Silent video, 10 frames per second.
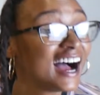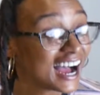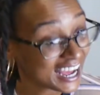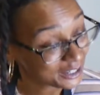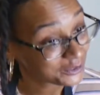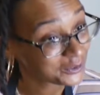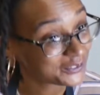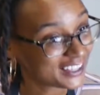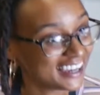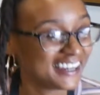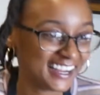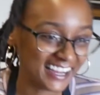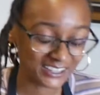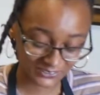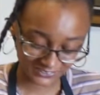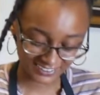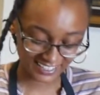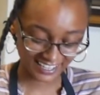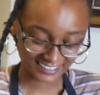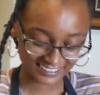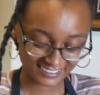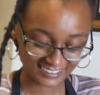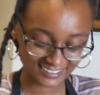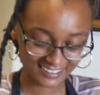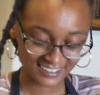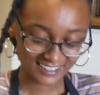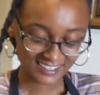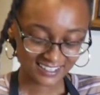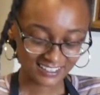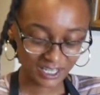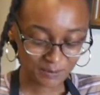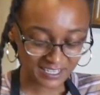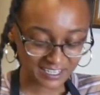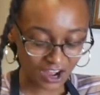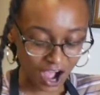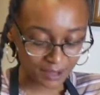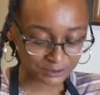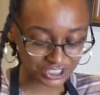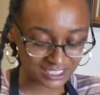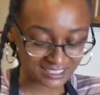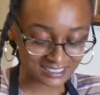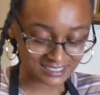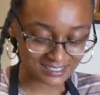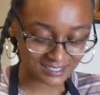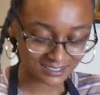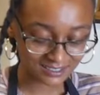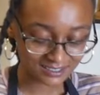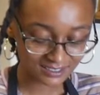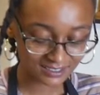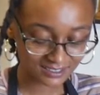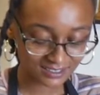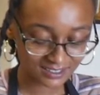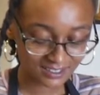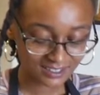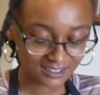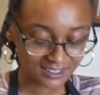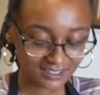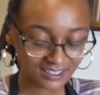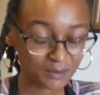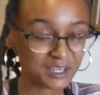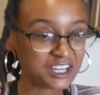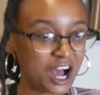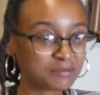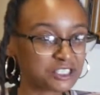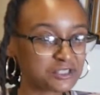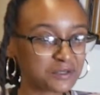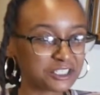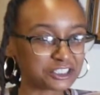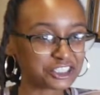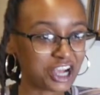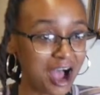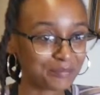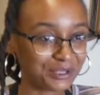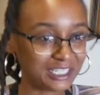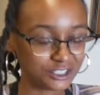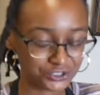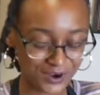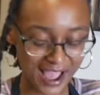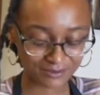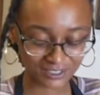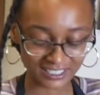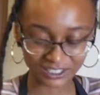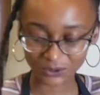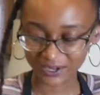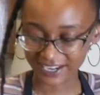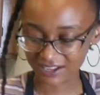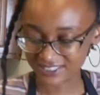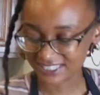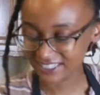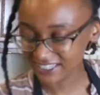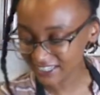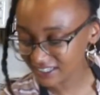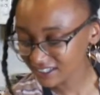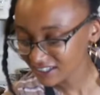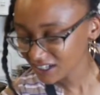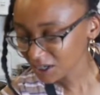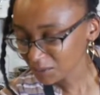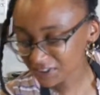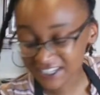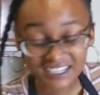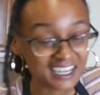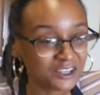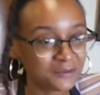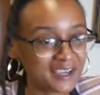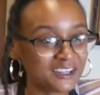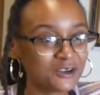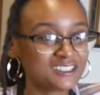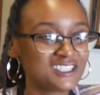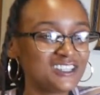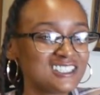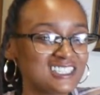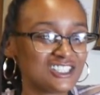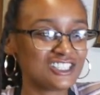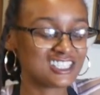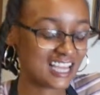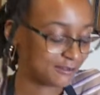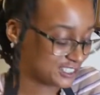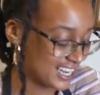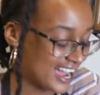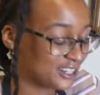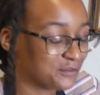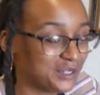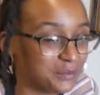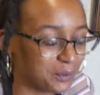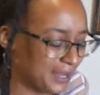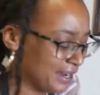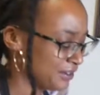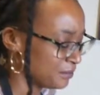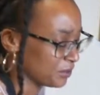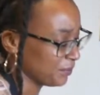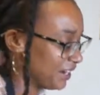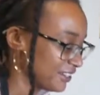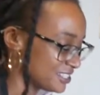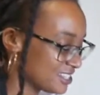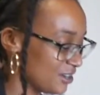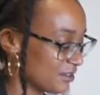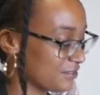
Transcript: I agree with that. I agree with that. Limited options. Limited options when you're shopping, traveling, going out to eat. But then again, you make no excuses. You just have to kind of be prepared and prepare yourself.